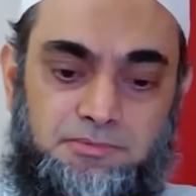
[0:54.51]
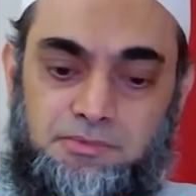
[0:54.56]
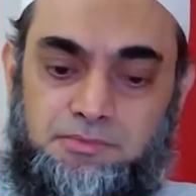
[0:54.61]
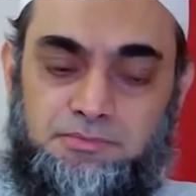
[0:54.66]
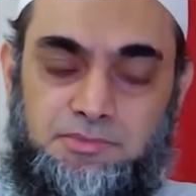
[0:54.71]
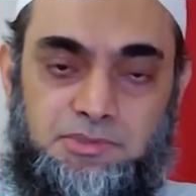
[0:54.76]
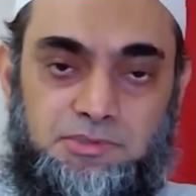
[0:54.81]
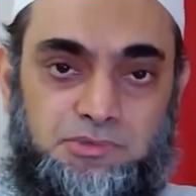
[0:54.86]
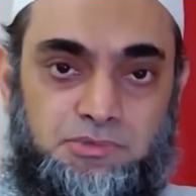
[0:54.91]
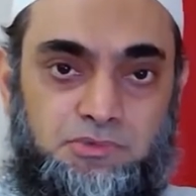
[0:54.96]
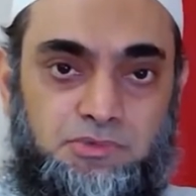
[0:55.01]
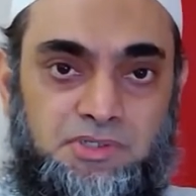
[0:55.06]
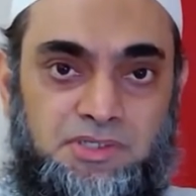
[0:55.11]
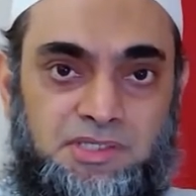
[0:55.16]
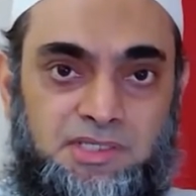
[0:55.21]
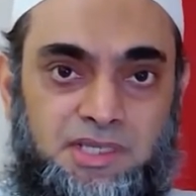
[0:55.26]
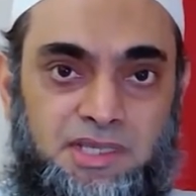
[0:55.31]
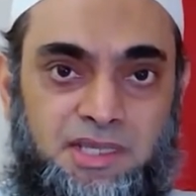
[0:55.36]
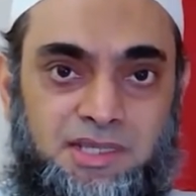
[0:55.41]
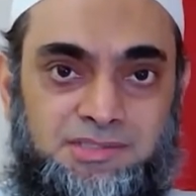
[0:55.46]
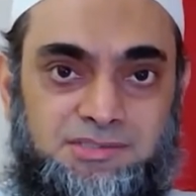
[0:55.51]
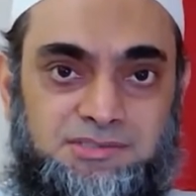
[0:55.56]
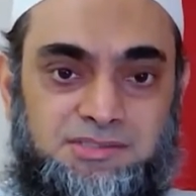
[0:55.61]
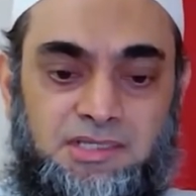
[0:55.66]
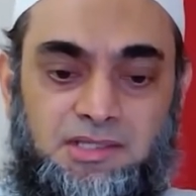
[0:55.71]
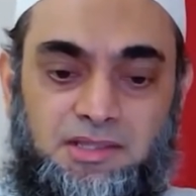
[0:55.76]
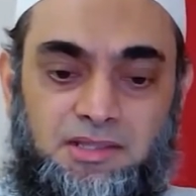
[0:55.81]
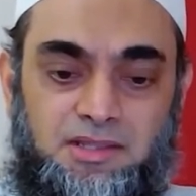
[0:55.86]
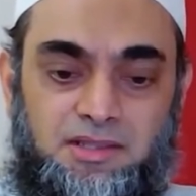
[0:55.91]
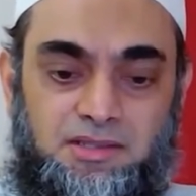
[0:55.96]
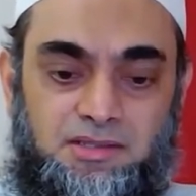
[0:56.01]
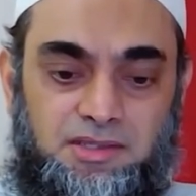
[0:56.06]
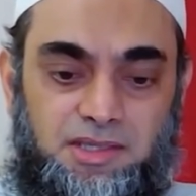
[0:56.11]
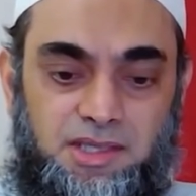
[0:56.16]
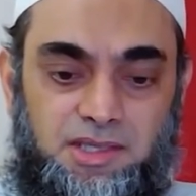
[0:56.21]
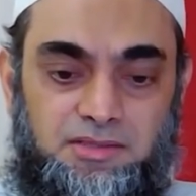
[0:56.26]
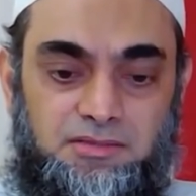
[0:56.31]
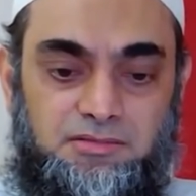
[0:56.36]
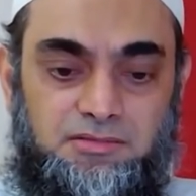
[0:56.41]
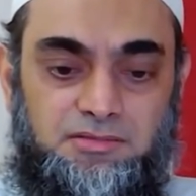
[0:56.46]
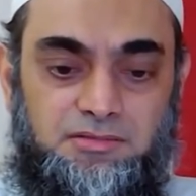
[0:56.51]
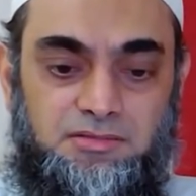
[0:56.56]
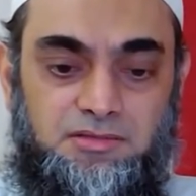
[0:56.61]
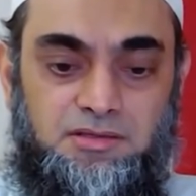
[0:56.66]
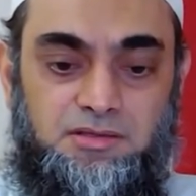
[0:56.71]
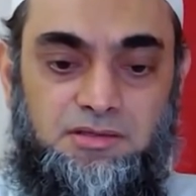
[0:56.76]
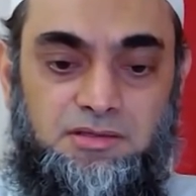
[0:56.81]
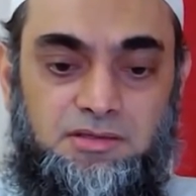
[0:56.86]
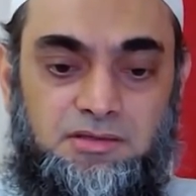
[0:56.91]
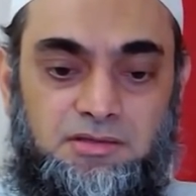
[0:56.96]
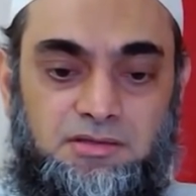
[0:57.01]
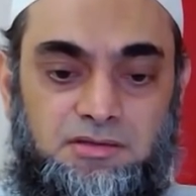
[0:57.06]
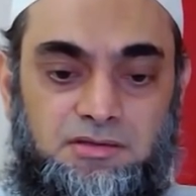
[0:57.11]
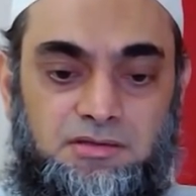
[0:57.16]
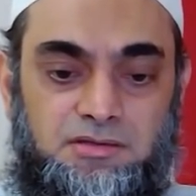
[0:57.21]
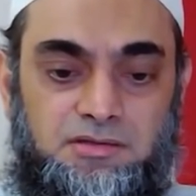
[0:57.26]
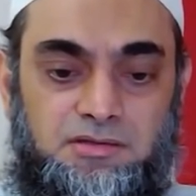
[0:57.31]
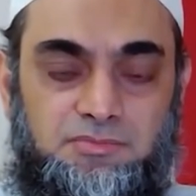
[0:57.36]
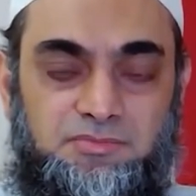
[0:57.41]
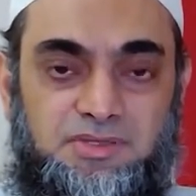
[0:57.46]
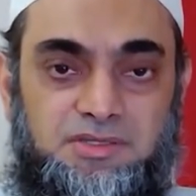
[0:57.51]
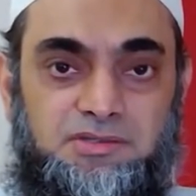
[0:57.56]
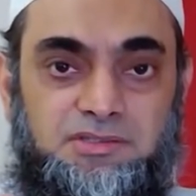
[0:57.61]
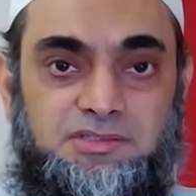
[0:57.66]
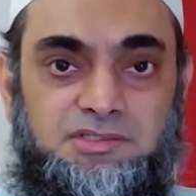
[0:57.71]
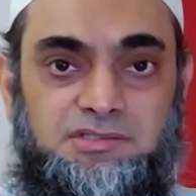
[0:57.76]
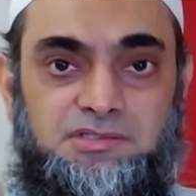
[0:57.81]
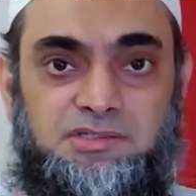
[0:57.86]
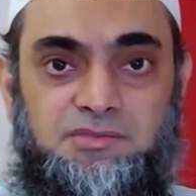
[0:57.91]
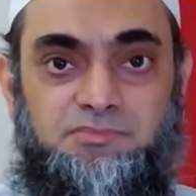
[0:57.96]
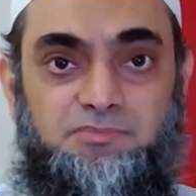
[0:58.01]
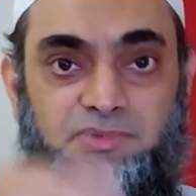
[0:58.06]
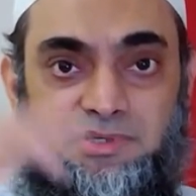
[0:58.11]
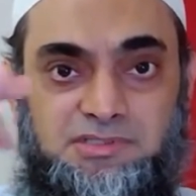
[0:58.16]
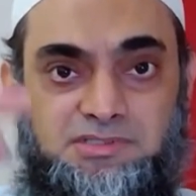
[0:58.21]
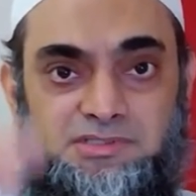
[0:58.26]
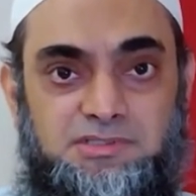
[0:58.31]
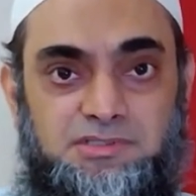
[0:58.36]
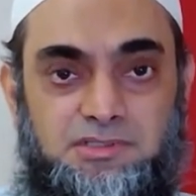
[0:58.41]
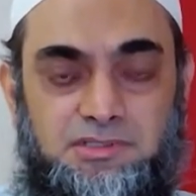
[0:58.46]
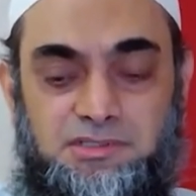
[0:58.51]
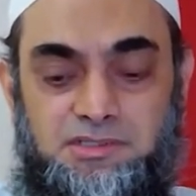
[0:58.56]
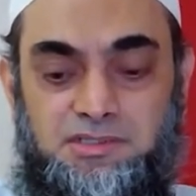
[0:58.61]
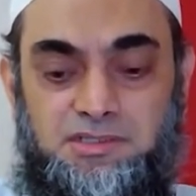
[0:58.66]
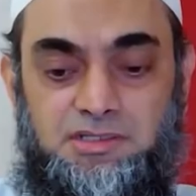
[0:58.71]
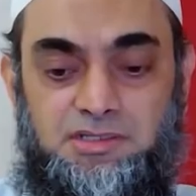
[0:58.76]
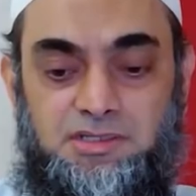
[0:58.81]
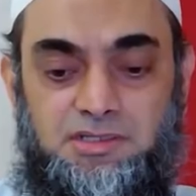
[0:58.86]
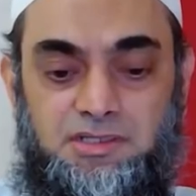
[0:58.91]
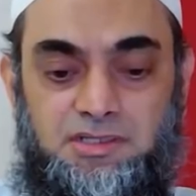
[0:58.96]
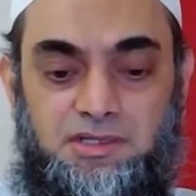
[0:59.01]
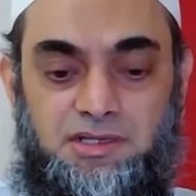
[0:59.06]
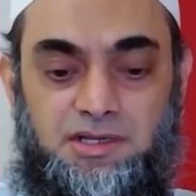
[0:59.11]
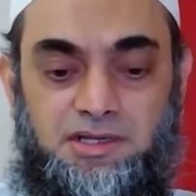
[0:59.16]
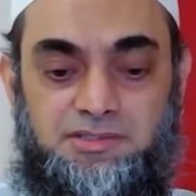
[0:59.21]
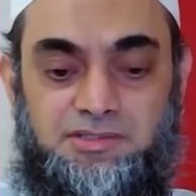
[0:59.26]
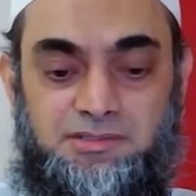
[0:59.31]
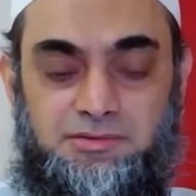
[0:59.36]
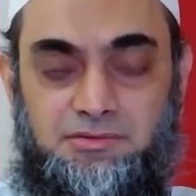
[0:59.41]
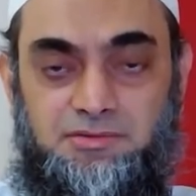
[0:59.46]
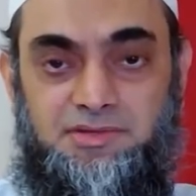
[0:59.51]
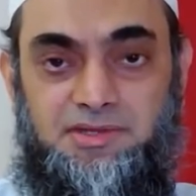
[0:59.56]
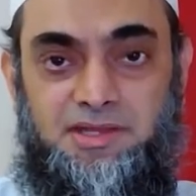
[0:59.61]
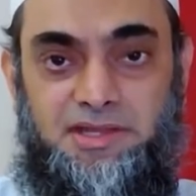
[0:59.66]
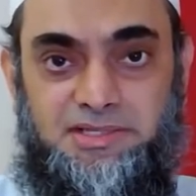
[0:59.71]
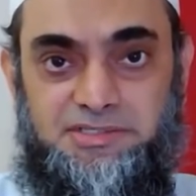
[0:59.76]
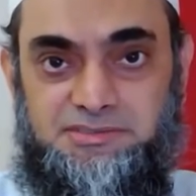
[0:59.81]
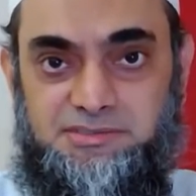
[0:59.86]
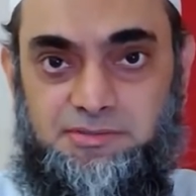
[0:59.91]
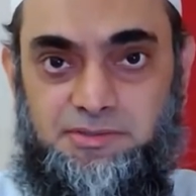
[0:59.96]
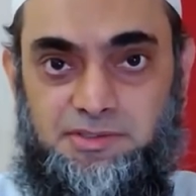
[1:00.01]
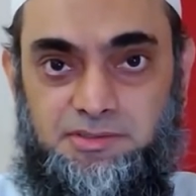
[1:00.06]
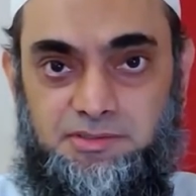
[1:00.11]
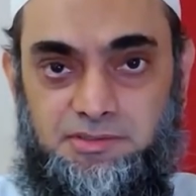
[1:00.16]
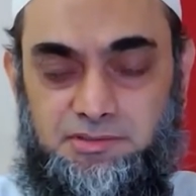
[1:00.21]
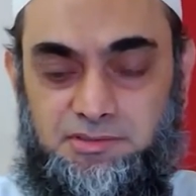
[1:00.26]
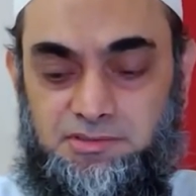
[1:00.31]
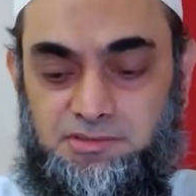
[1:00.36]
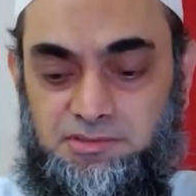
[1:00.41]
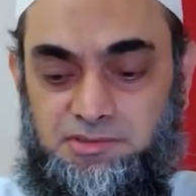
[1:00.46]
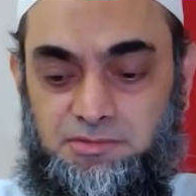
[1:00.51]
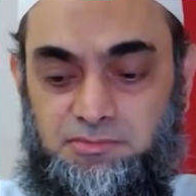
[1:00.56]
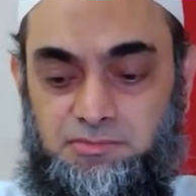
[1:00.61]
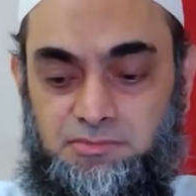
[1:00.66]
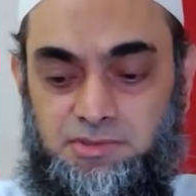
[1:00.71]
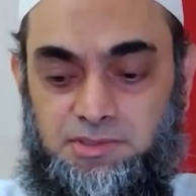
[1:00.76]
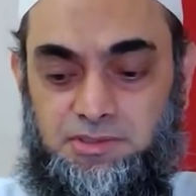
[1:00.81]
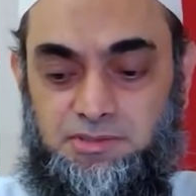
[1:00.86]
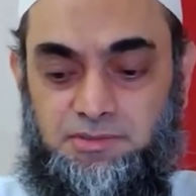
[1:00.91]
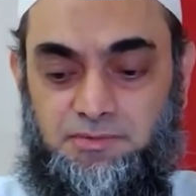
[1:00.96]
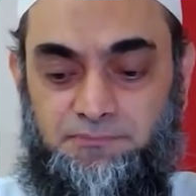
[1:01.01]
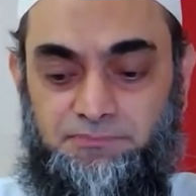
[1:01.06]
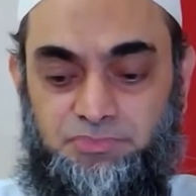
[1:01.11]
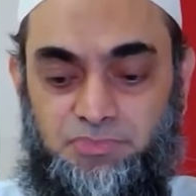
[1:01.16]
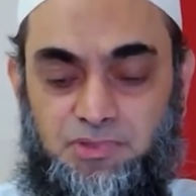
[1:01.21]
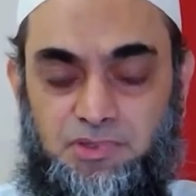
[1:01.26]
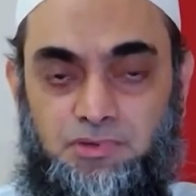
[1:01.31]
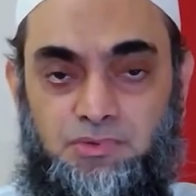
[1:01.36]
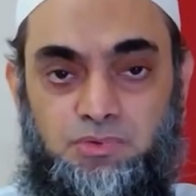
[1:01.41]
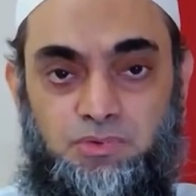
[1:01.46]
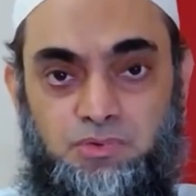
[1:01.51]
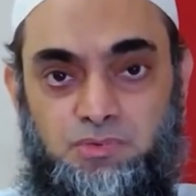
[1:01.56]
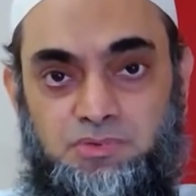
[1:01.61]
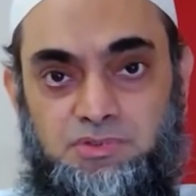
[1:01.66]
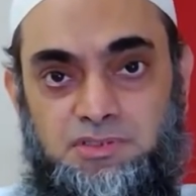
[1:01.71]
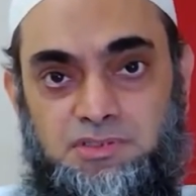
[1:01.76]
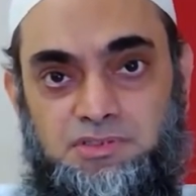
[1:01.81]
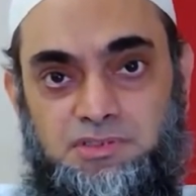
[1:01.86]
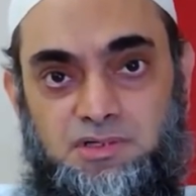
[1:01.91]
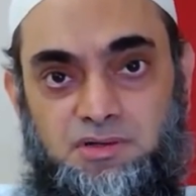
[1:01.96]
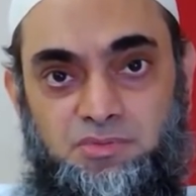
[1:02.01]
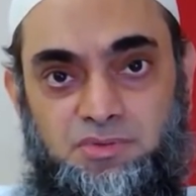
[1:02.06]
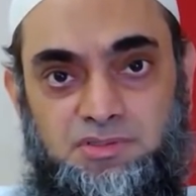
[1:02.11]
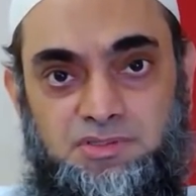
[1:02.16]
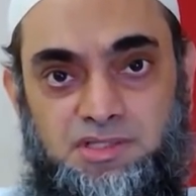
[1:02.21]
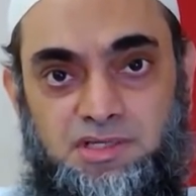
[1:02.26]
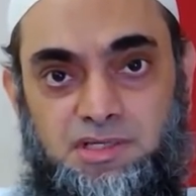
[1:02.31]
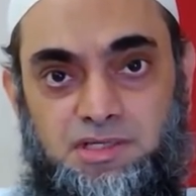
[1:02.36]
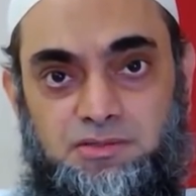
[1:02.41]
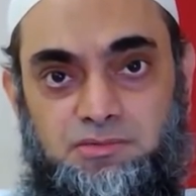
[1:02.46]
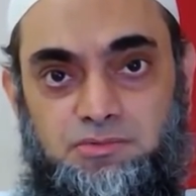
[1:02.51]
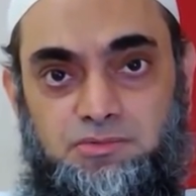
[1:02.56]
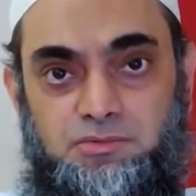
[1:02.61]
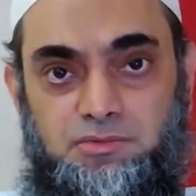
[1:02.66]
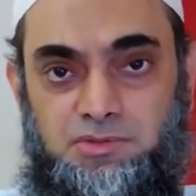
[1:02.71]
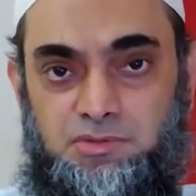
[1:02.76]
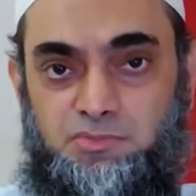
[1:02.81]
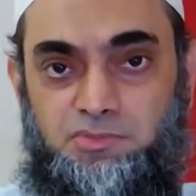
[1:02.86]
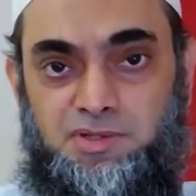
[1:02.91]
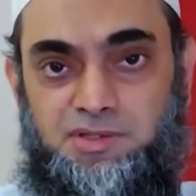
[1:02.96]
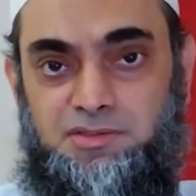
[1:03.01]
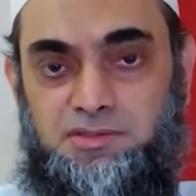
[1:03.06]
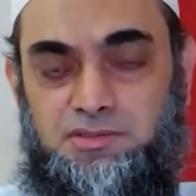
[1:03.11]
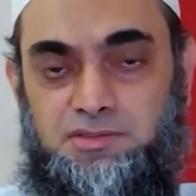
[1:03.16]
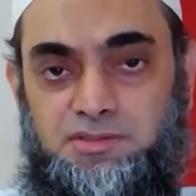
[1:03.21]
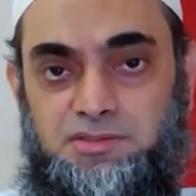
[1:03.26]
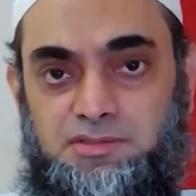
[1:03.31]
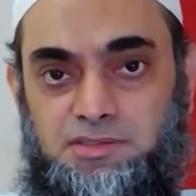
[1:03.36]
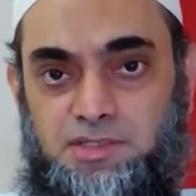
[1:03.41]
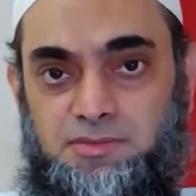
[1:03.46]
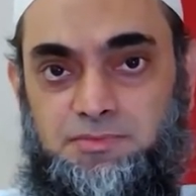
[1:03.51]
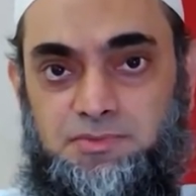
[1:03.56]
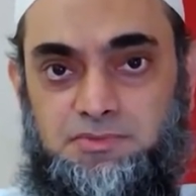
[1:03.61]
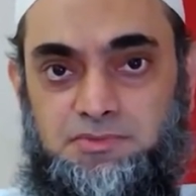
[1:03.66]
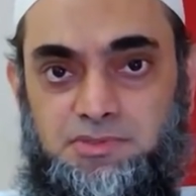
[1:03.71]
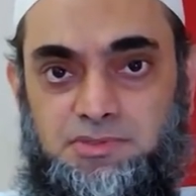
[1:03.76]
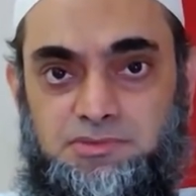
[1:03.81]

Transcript: from the zodiacs, and uh, because this is basically uh, the clear answer is this is someone who discovered that, who invented this type of